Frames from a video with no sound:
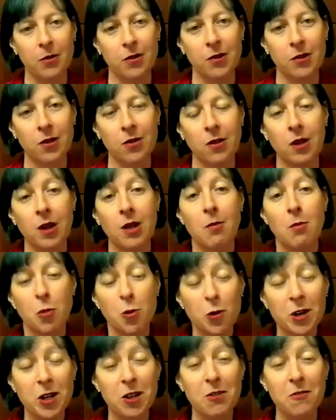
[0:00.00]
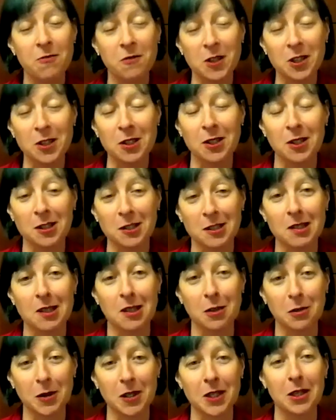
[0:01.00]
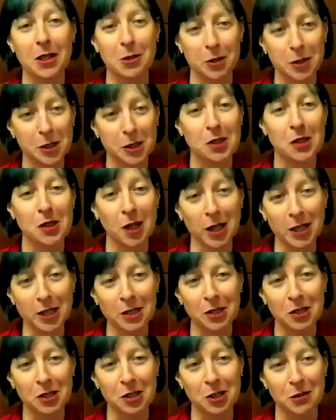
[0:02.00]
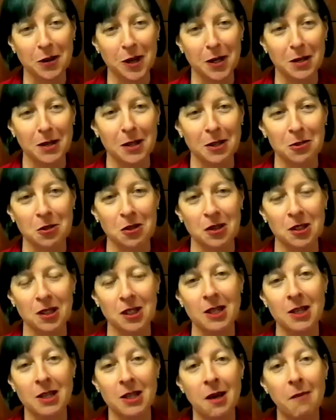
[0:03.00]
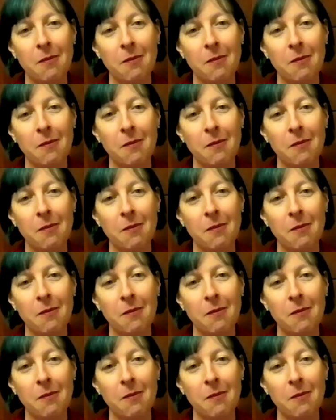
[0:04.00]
So pretty efficient considering they're not designed to generate electricity,